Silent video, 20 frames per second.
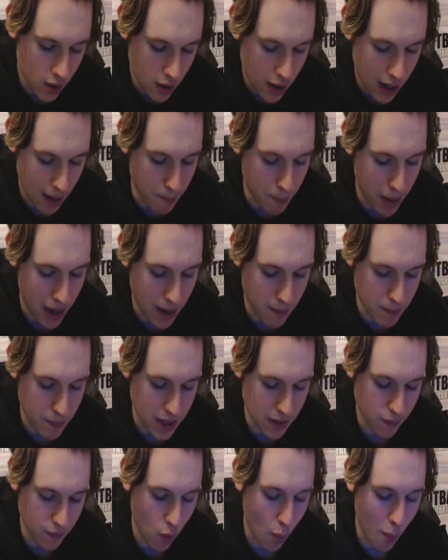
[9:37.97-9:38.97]
And Ben Mee,
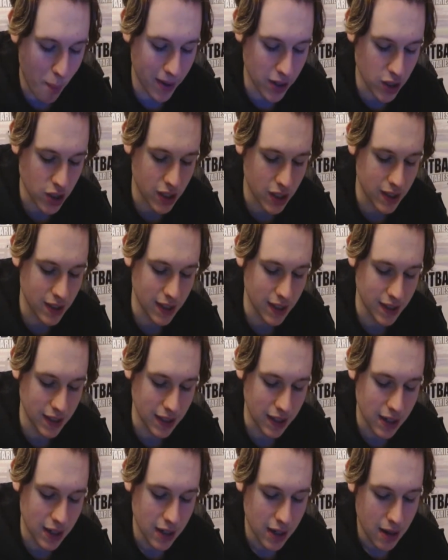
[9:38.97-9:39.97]
former Manchester City
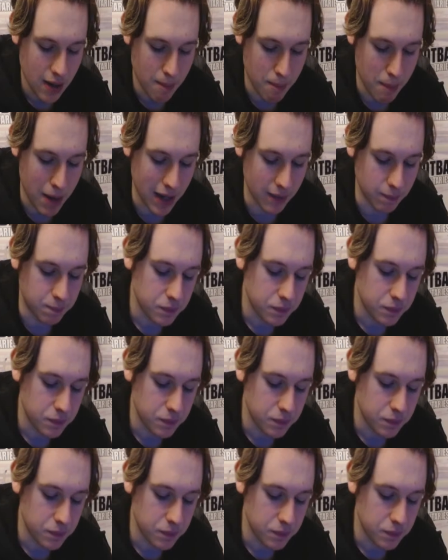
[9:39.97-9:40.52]
man